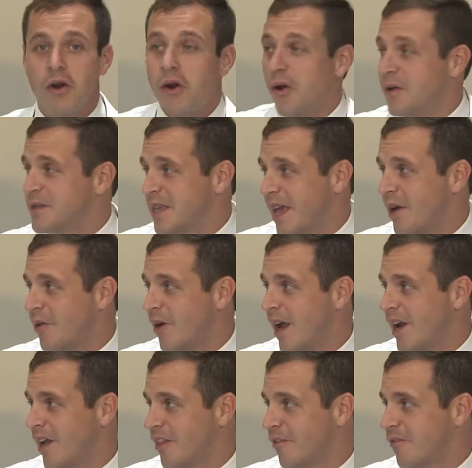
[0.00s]
don't always get it
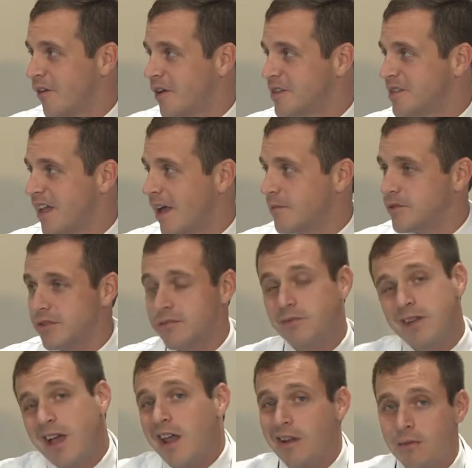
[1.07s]
right on the first time. So
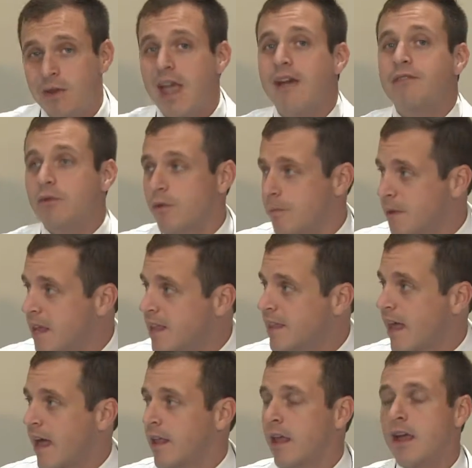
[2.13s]
we got We have to repeat
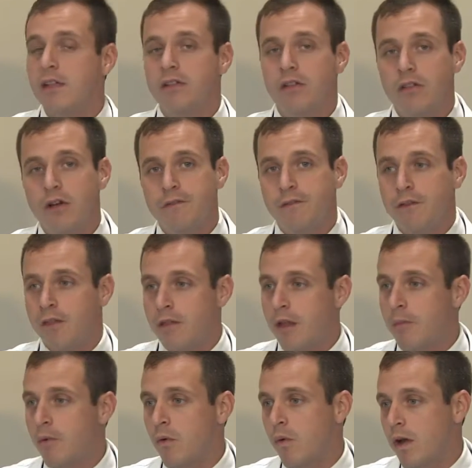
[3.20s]
that to look for the
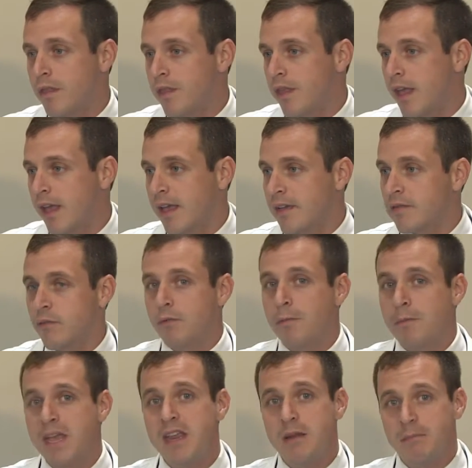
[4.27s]
number one thing is
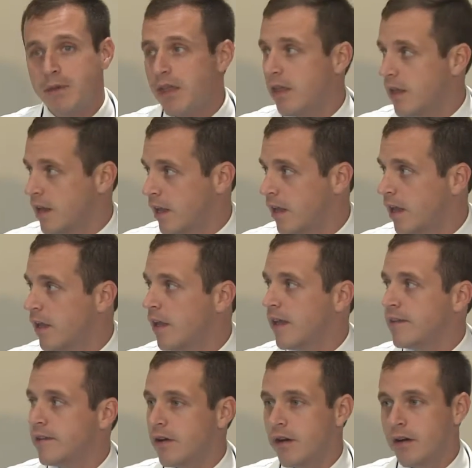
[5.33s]
repeatability.
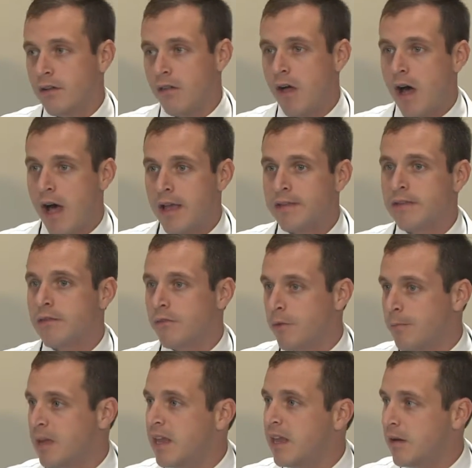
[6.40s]
Is there a loss
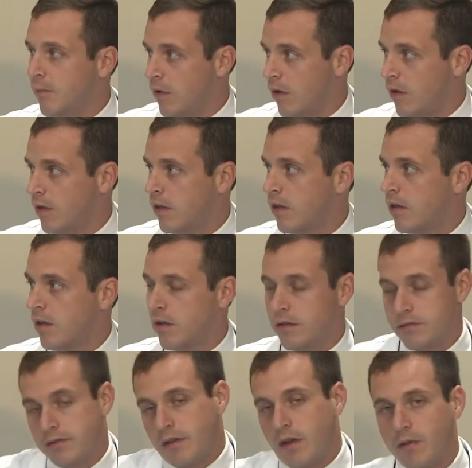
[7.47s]
repeatable?
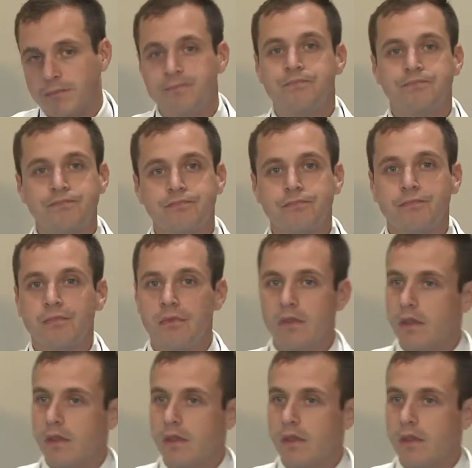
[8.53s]
So and, and,